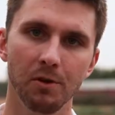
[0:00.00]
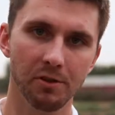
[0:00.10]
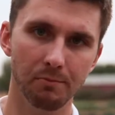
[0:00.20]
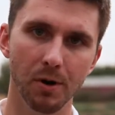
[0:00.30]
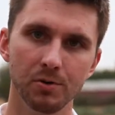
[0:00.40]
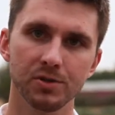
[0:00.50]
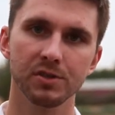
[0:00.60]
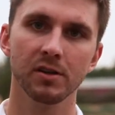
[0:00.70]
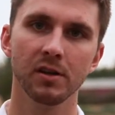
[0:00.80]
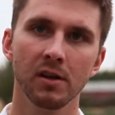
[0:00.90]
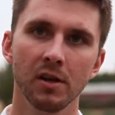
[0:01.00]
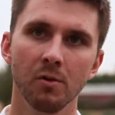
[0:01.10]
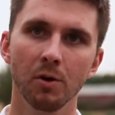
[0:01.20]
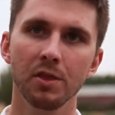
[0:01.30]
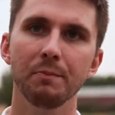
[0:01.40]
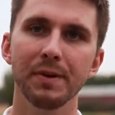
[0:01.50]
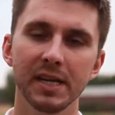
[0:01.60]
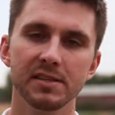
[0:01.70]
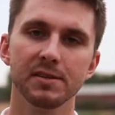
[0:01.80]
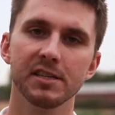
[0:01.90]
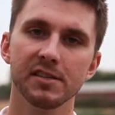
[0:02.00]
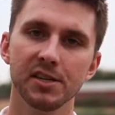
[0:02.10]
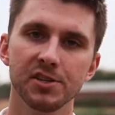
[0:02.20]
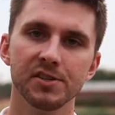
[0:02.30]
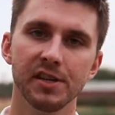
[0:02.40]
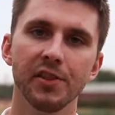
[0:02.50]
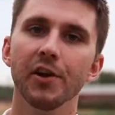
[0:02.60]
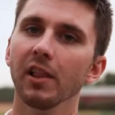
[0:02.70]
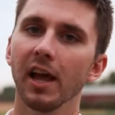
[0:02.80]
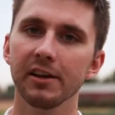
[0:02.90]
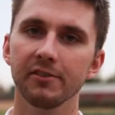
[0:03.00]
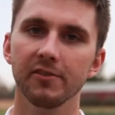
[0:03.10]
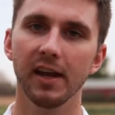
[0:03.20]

one of the biggest decisions in their life,